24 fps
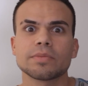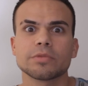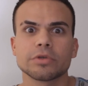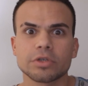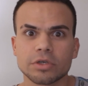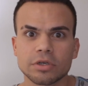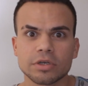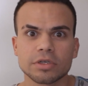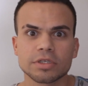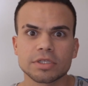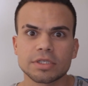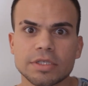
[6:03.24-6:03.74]
I'm a
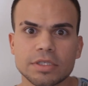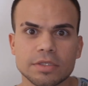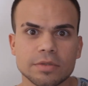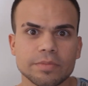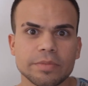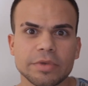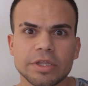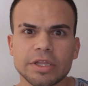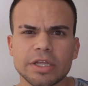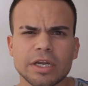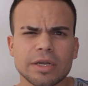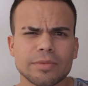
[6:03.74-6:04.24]
nurse
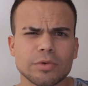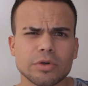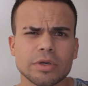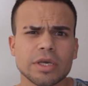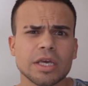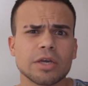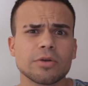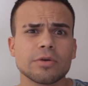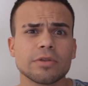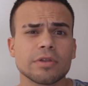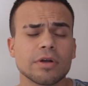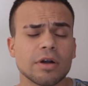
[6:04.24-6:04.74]
doesn't mean that I'm
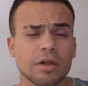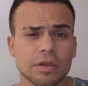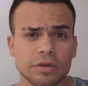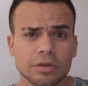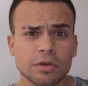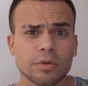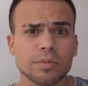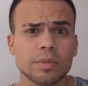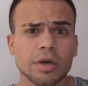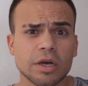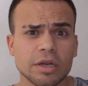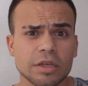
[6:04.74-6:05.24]
okay with all
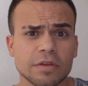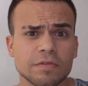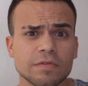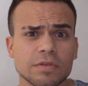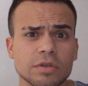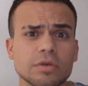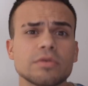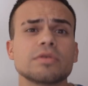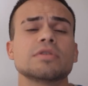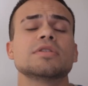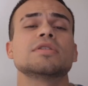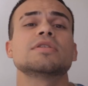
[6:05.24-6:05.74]
your body
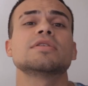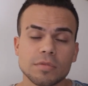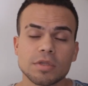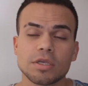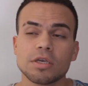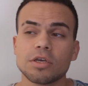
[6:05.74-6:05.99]
fluids.